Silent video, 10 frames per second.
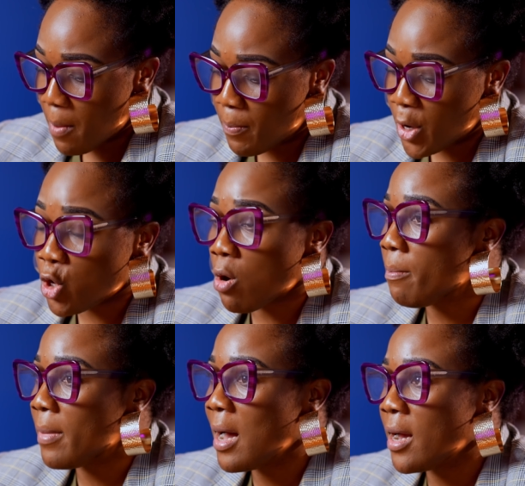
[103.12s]
but your
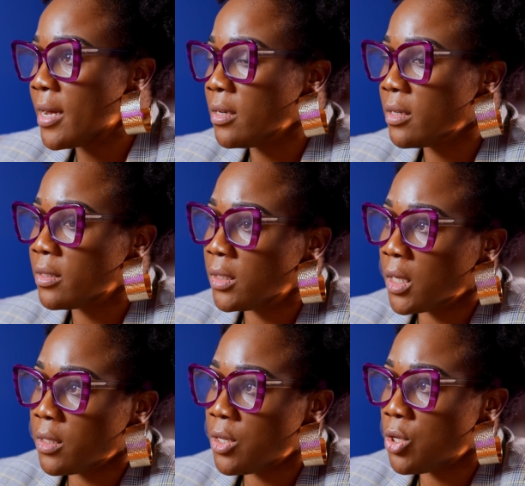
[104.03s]
mind is
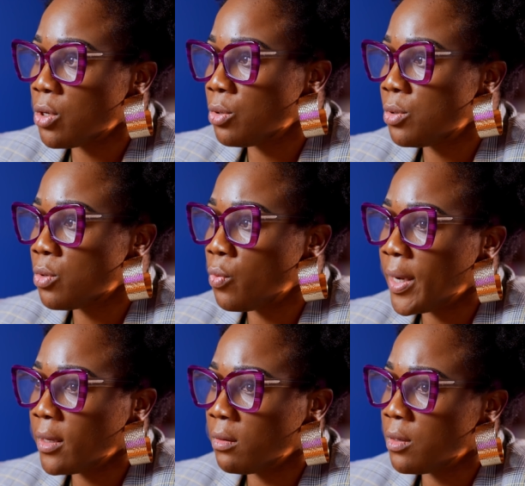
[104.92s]
telling you to
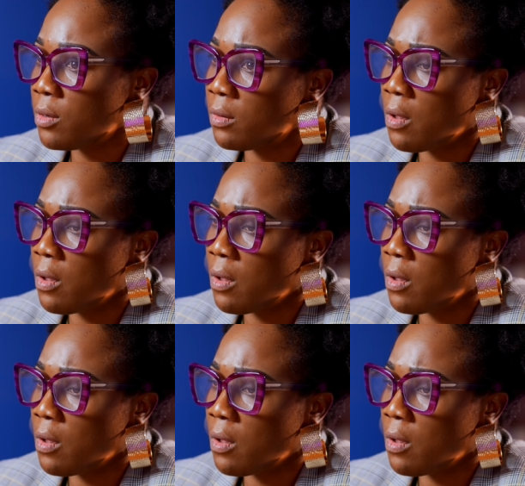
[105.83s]
wait a little